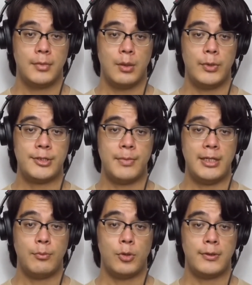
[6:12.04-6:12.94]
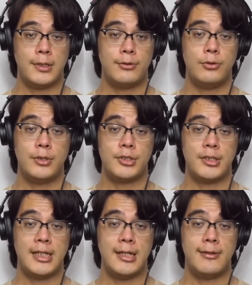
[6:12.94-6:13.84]
which made more than
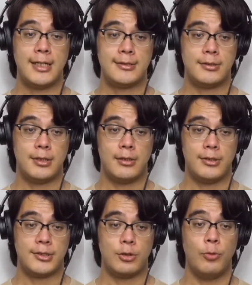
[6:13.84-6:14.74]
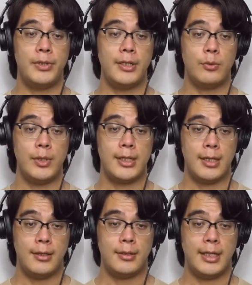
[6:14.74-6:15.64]
$280,000 on opening
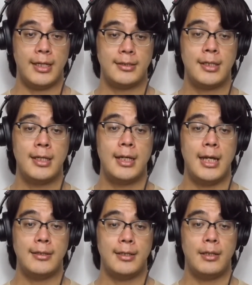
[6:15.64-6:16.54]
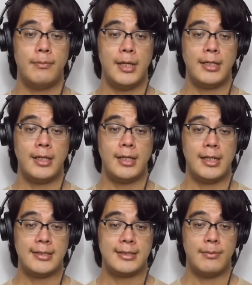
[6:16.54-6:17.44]
weekend and ended up making an
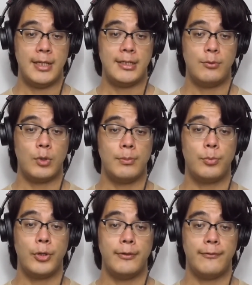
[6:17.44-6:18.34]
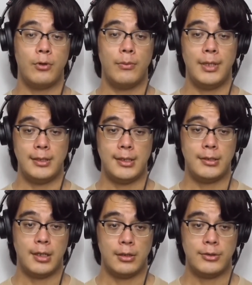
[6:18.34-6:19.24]
estimated $1.4 million
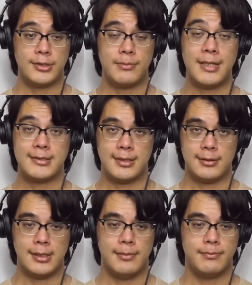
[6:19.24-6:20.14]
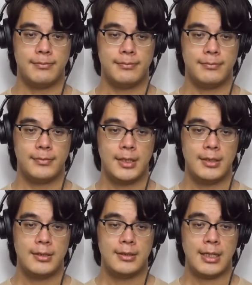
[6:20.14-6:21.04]
domestically.
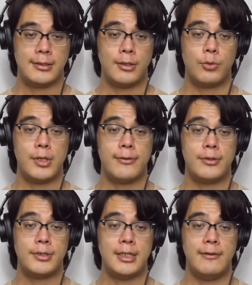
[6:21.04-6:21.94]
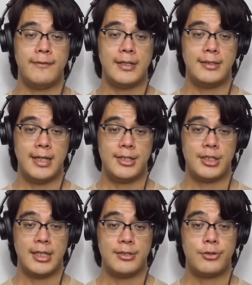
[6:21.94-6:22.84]
At the 2013
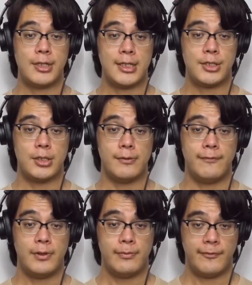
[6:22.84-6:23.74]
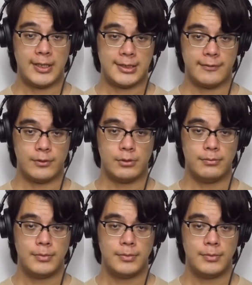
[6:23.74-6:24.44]
Fantasia International Film Festival,